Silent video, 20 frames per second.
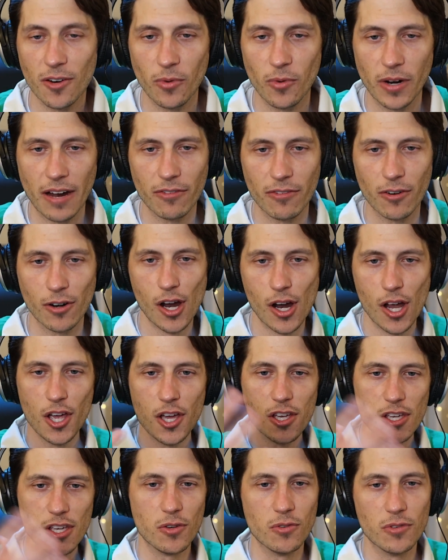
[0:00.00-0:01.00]
whatever
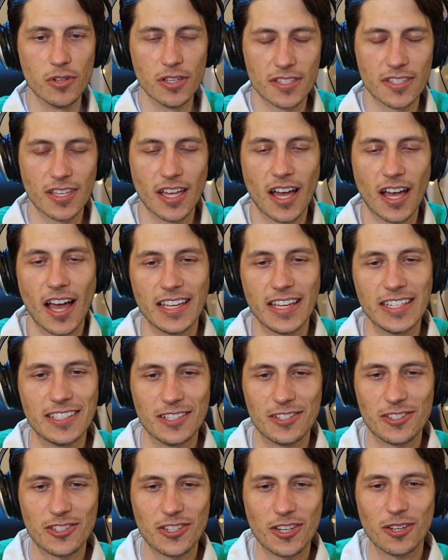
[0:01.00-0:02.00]
you decide to
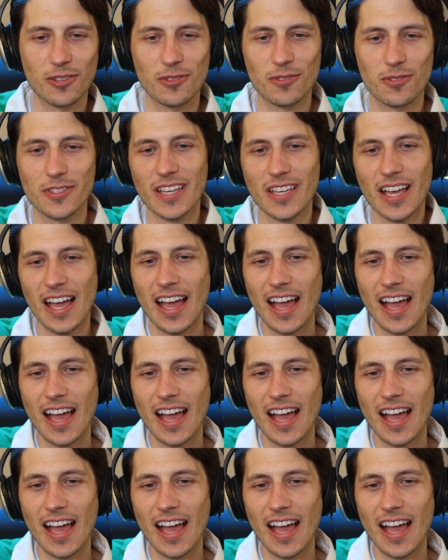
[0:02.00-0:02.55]
choose